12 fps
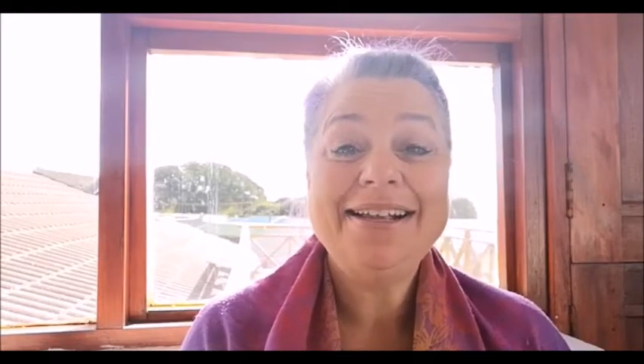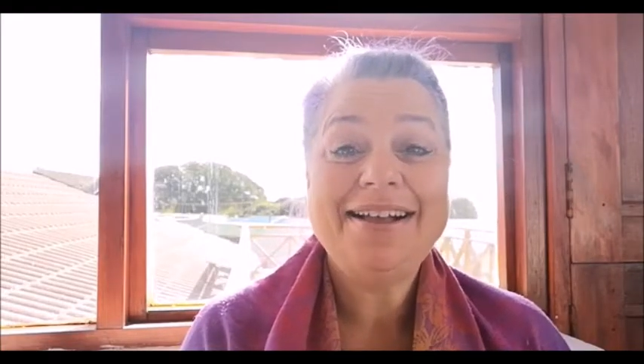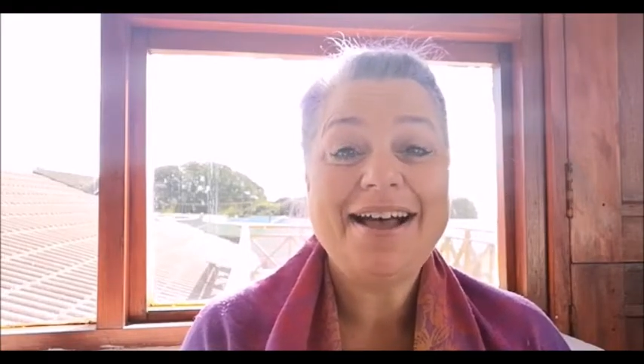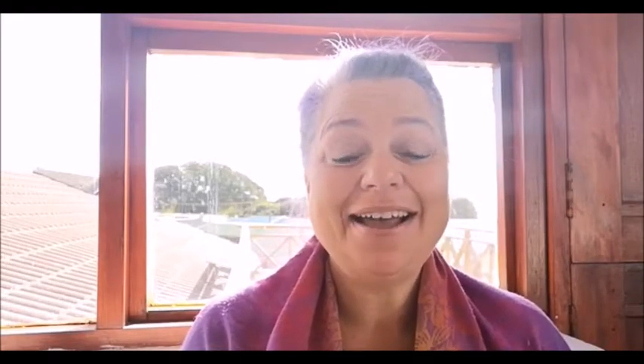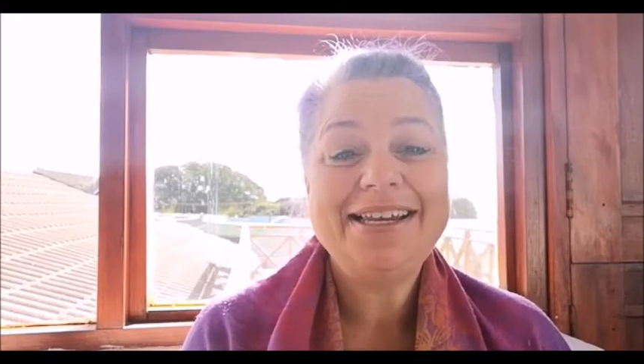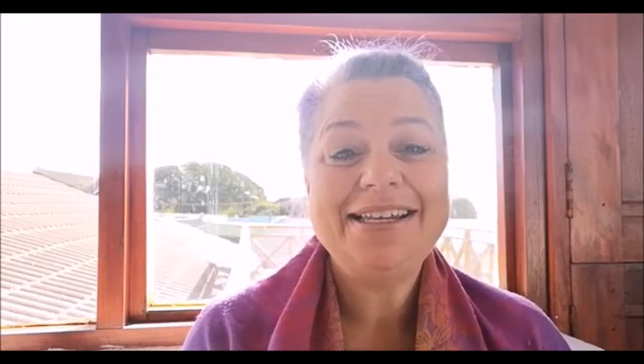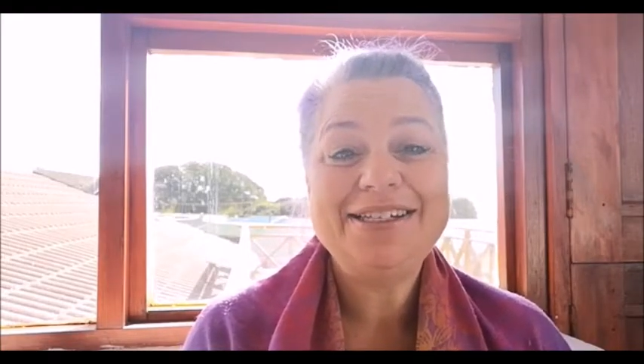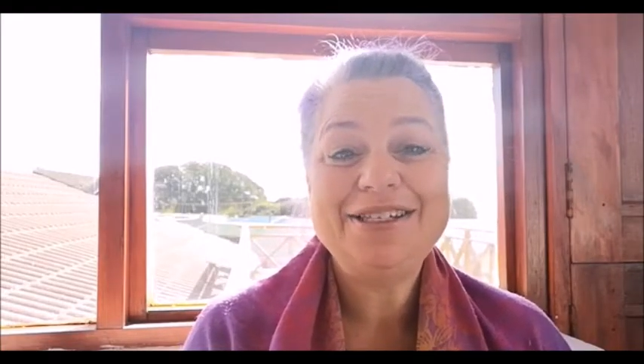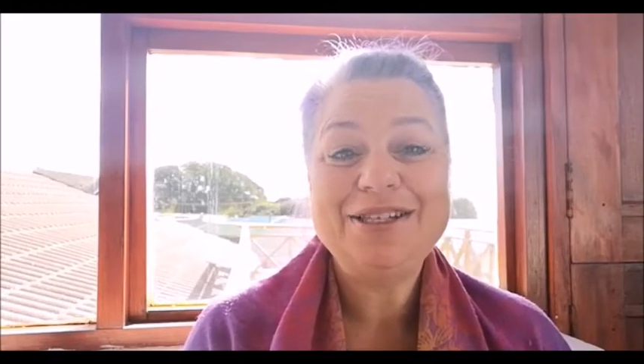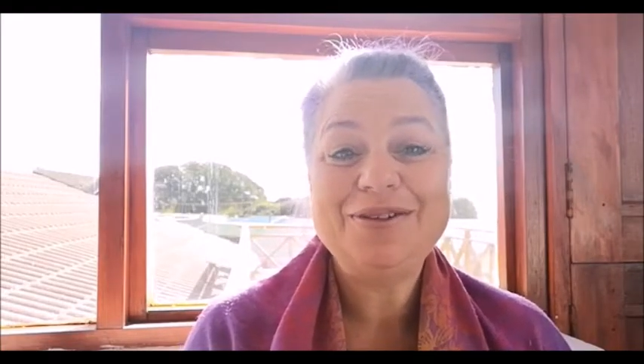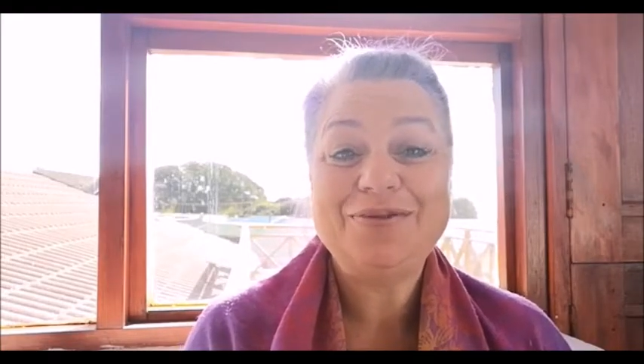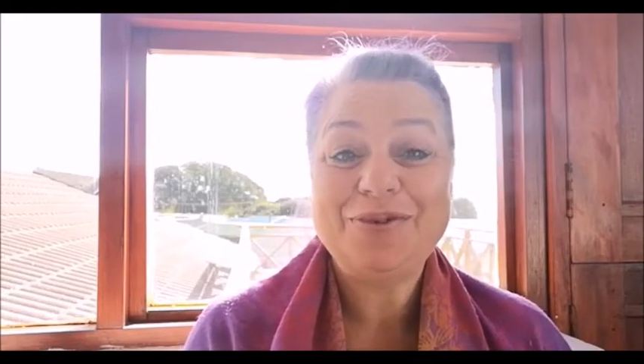
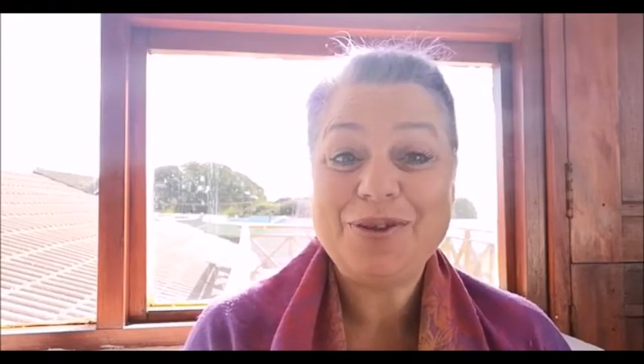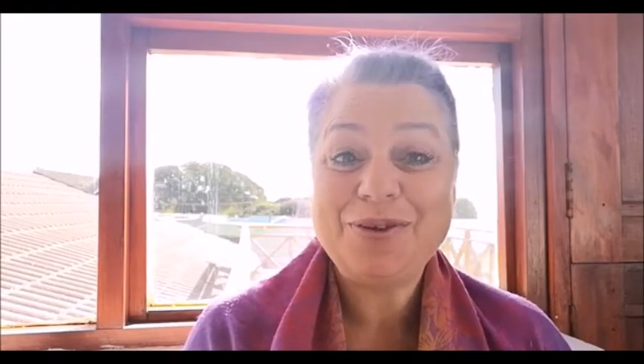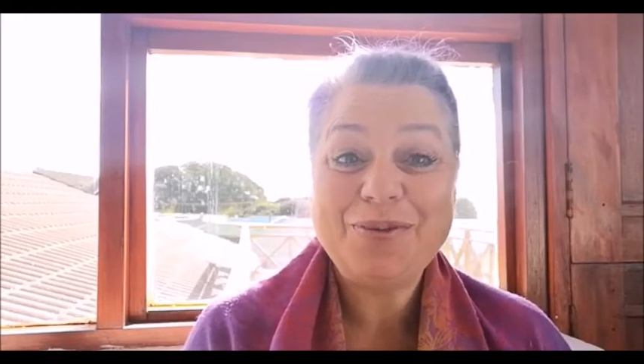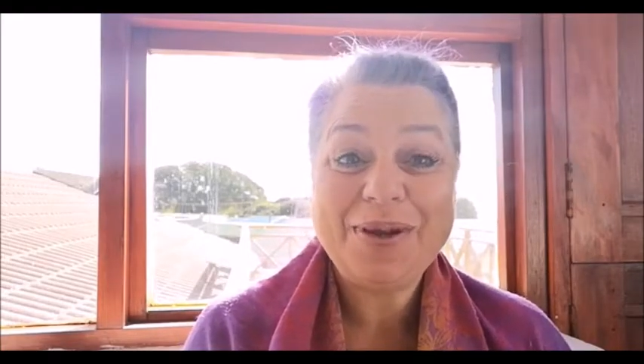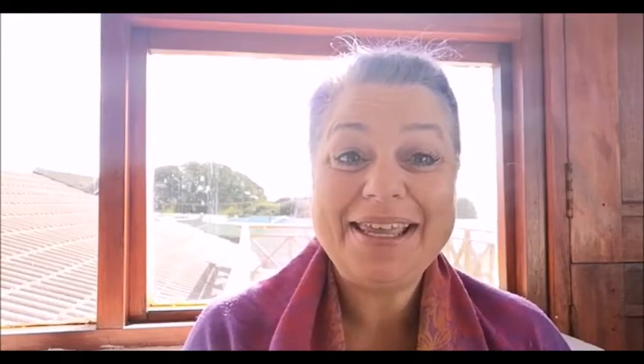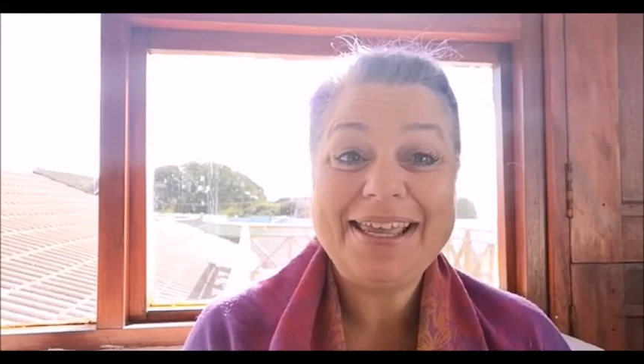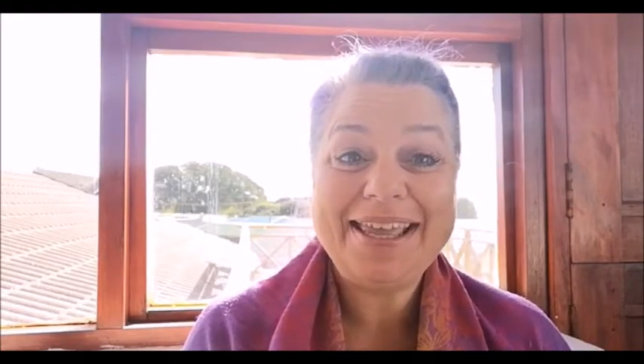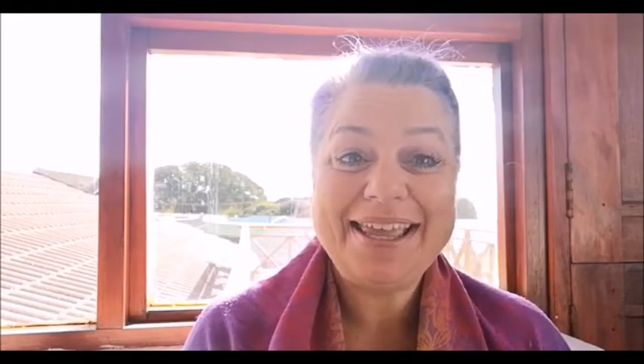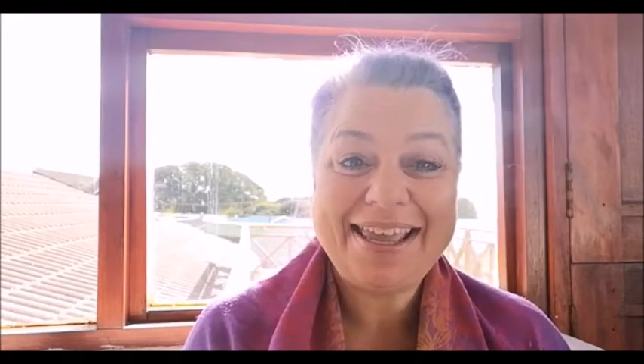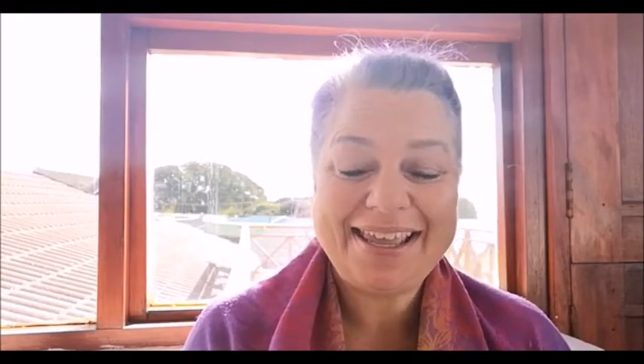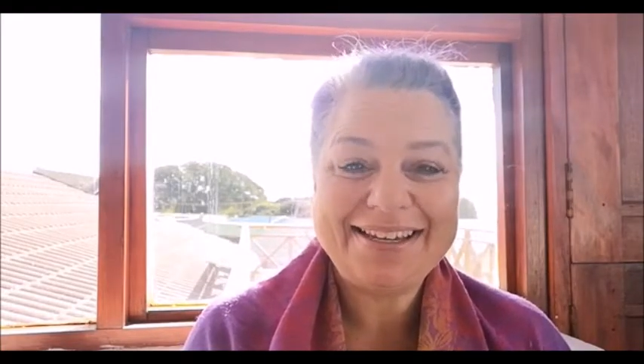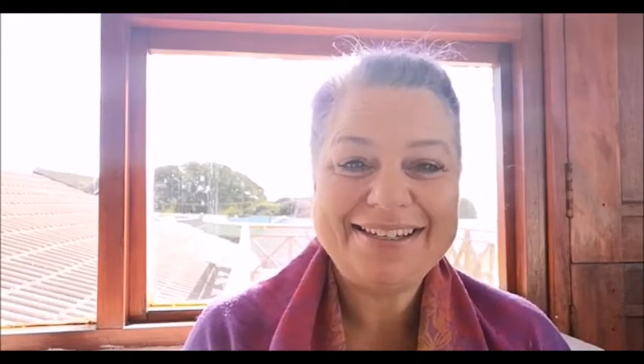guidance for the week
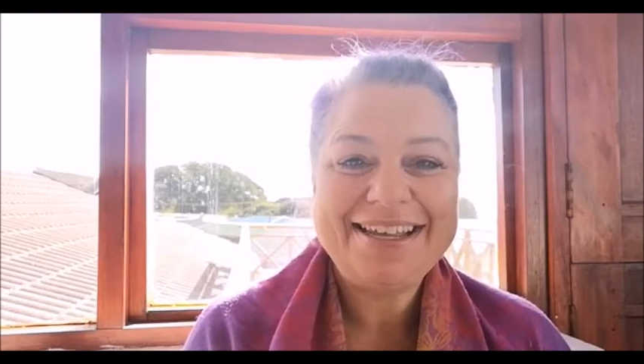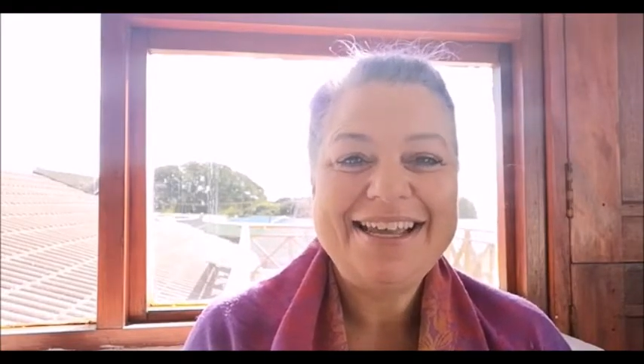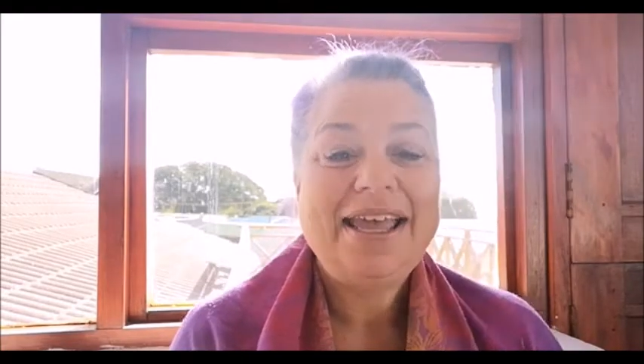ahead.